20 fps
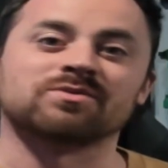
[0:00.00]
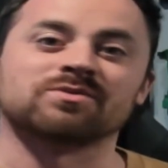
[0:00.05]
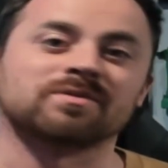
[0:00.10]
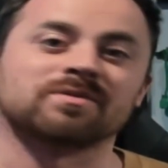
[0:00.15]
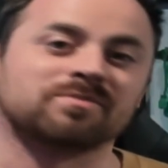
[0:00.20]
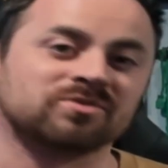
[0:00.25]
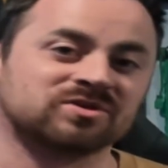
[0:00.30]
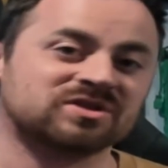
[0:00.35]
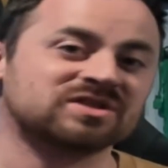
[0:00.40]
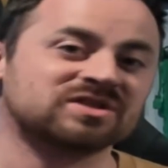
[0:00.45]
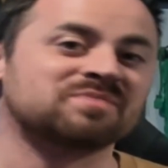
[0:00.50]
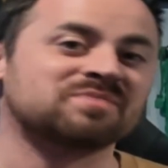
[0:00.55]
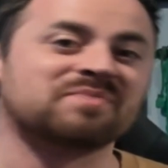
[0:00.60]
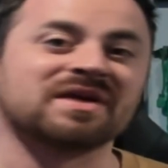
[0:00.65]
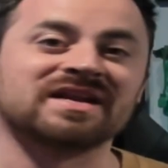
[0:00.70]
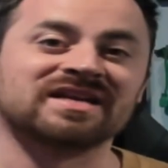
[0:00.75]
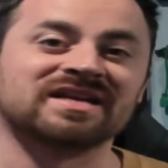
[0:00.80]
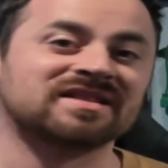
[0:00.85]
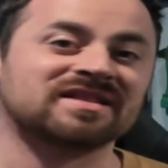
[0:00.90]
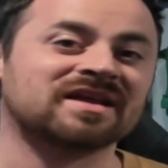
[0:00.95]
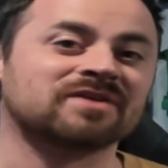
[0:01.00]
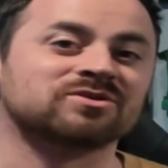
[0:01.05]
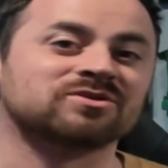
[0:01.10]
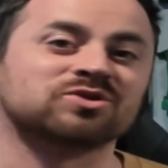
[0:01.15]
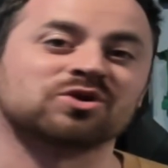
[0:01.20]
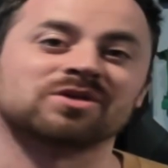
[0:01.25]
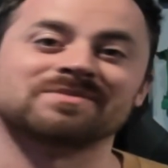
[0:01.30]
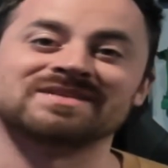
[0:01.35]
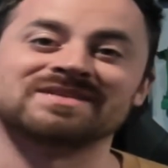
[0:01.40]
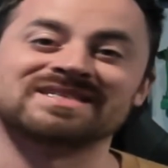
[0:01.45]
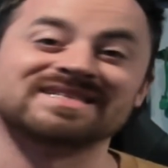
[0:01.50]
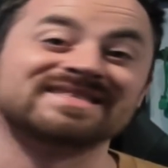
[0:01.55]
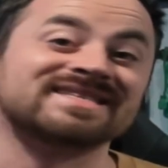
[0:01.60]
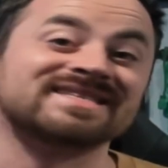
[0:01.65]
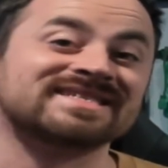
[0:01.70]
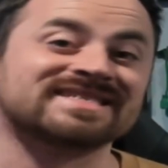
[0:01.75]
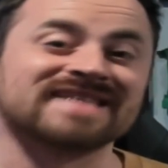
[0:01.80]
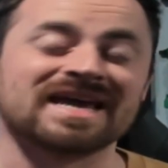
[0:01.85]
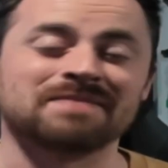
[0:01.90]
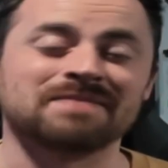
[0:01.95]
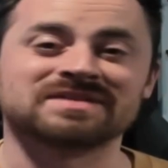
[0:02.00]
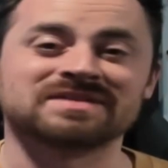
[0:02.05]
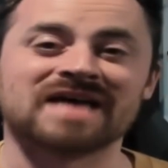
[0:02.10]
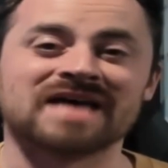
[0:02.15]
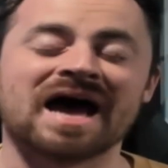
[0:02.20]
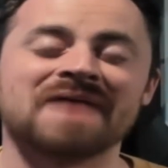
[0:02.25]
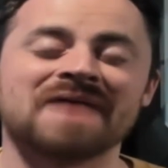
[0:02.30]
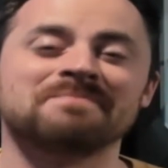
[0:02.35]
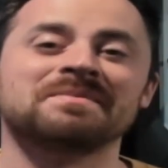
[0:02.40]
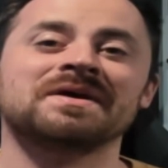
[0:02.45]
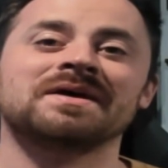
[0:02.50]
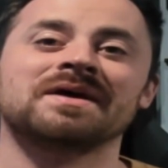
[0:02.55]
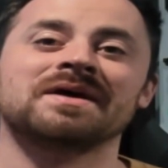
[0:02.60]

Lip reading: were participating in their tournaments at the same time.